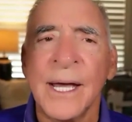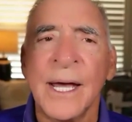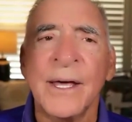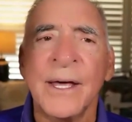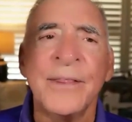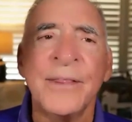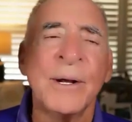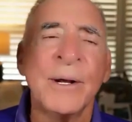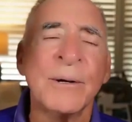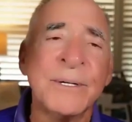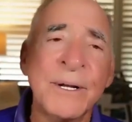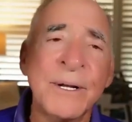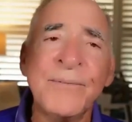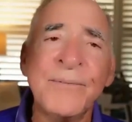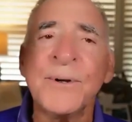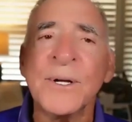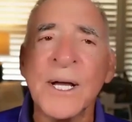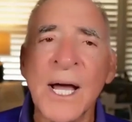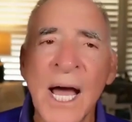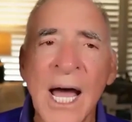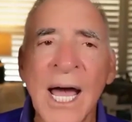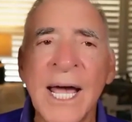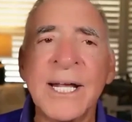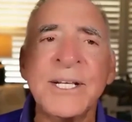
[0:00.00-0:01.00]
There are different
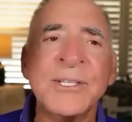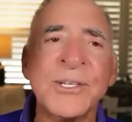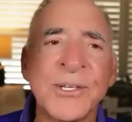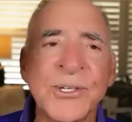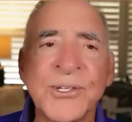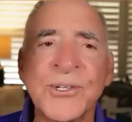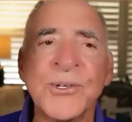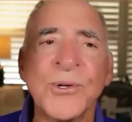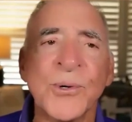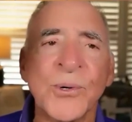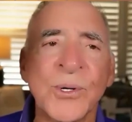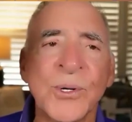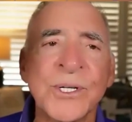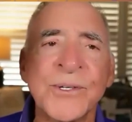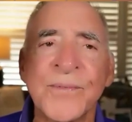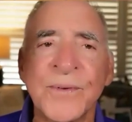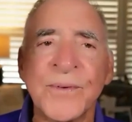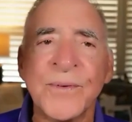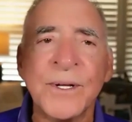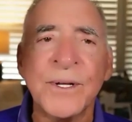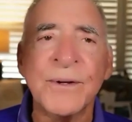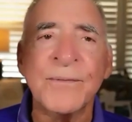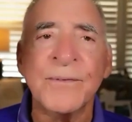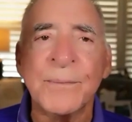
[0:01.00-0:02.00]
kinds of stories
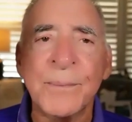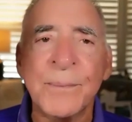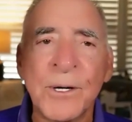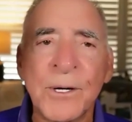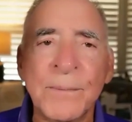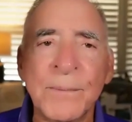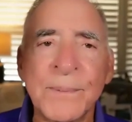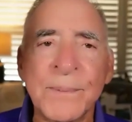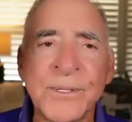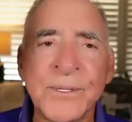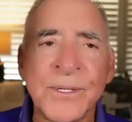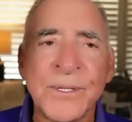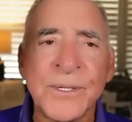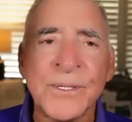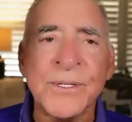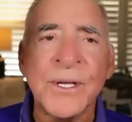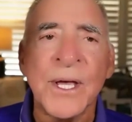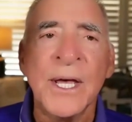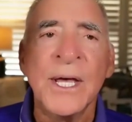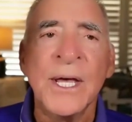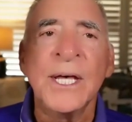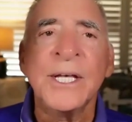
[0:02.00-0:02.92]
for different purposes.